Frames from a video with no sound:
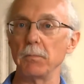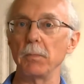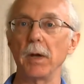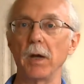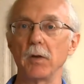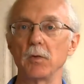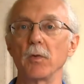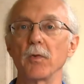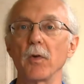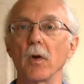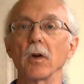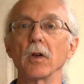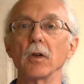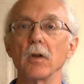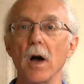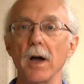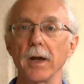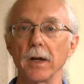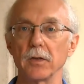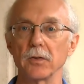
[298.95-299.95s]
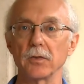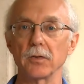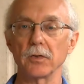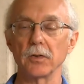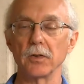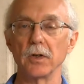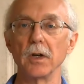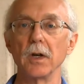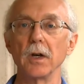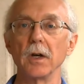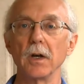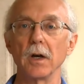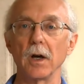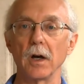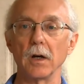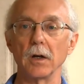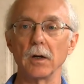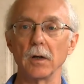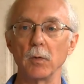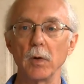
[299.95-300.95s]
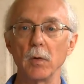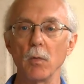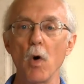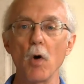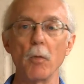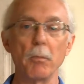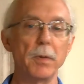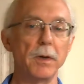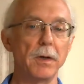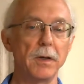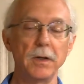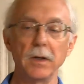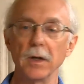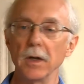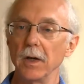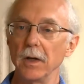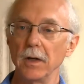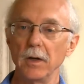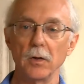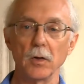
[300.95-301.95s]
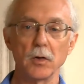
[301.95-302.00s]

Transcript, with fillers: page with our clients. Uh, we won't be you